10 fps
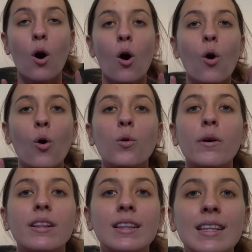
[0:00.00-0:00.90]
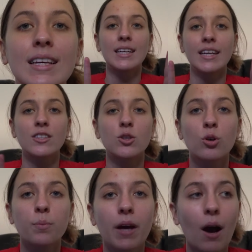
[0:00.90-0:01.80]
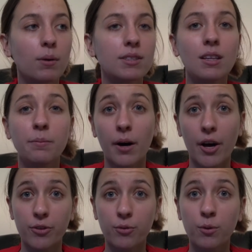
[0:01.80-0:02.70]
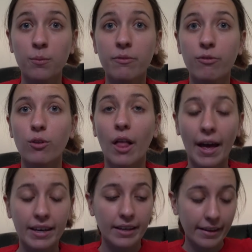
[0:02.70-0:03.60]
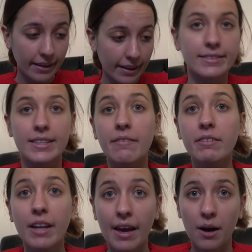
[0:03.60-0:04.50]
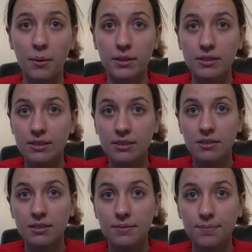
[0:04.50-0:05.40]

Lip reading: holy, it took me, I was in the bathroom for like 7 hours.